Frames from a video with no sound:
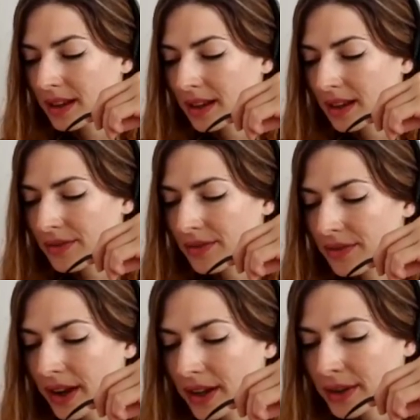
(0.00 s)
if
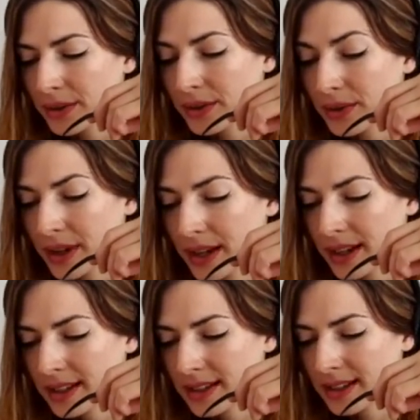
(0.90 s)
I could
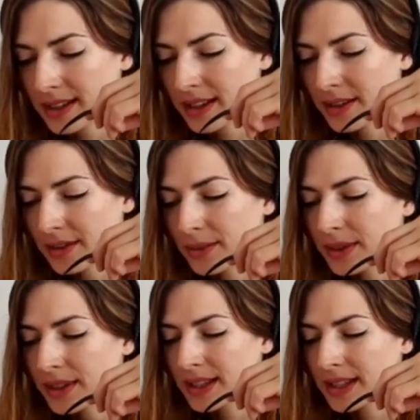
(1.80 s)
unite
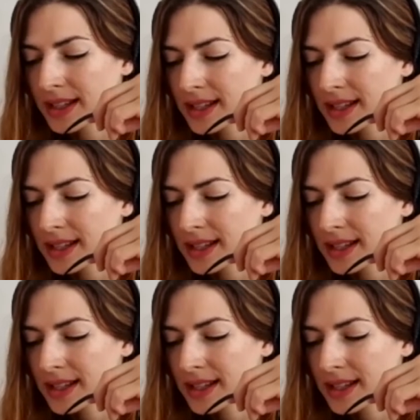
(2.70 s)
with this